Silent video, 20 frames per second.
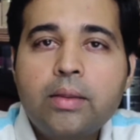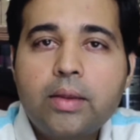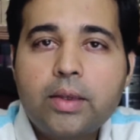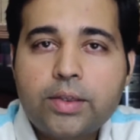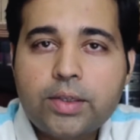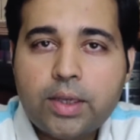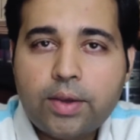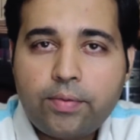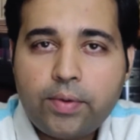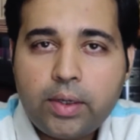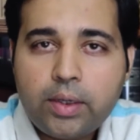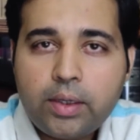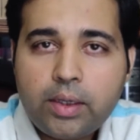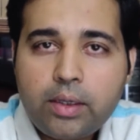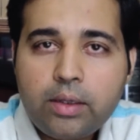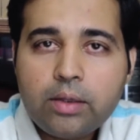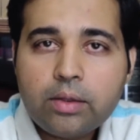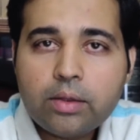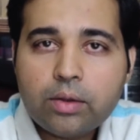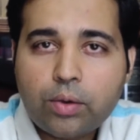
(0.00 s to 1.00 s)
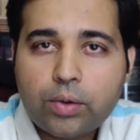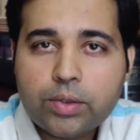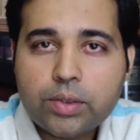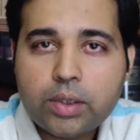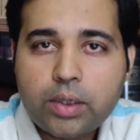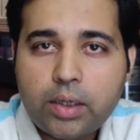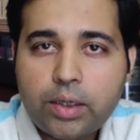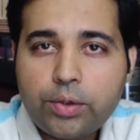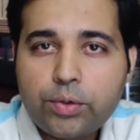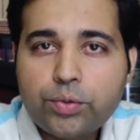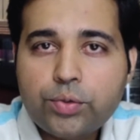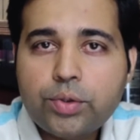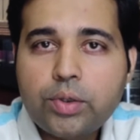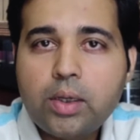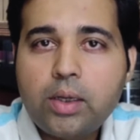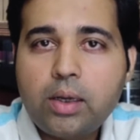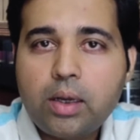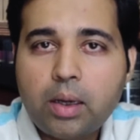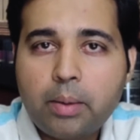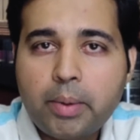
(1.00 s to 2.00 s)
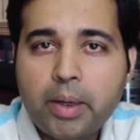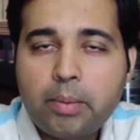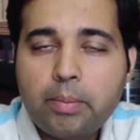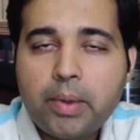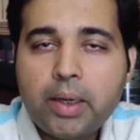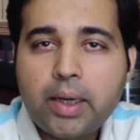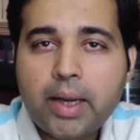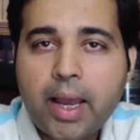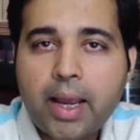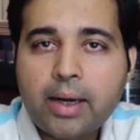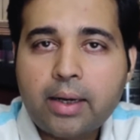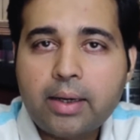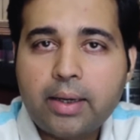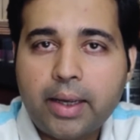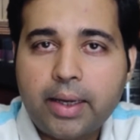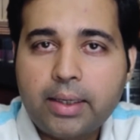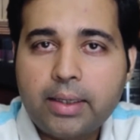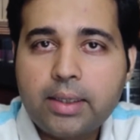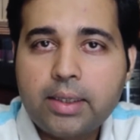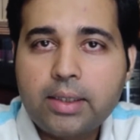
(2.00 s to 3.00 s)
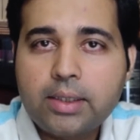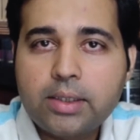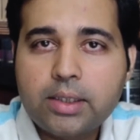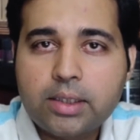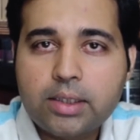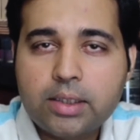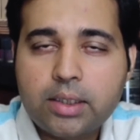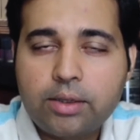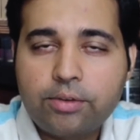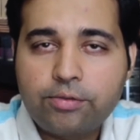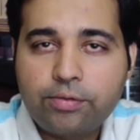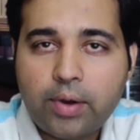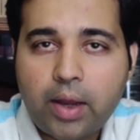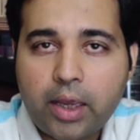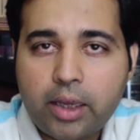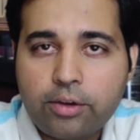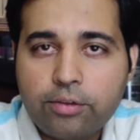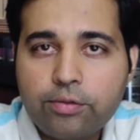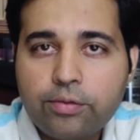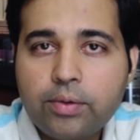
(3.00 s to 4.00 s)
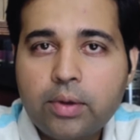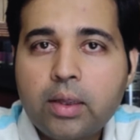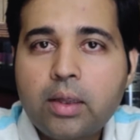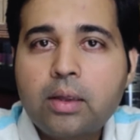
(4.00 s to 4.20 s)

The 17th Constitutional Amendment Act 1965